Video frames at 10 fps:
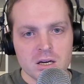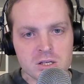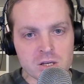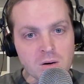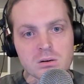
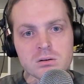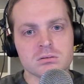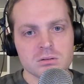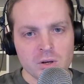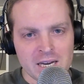
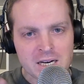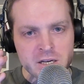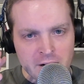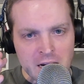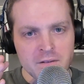So you can
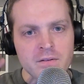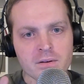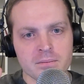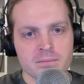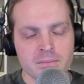derive
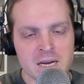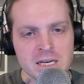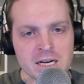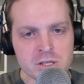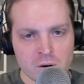
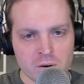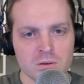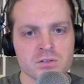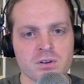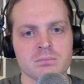basically
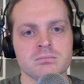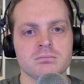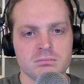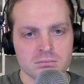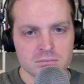circles from
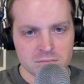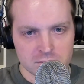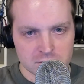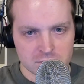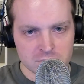
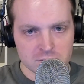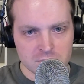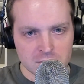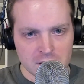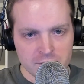
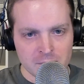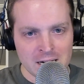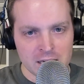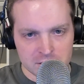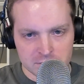
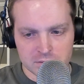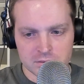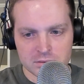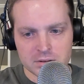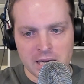line.
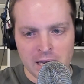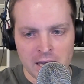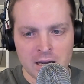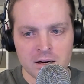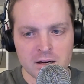
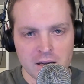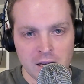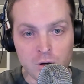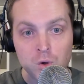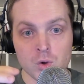And
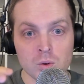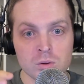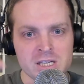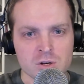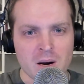you do
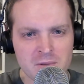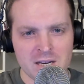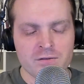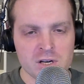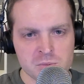describe the
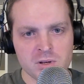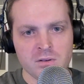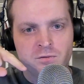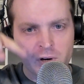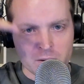difference
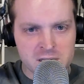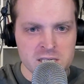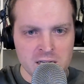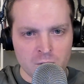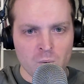between
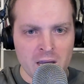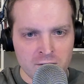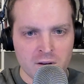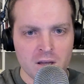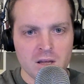frequency and wave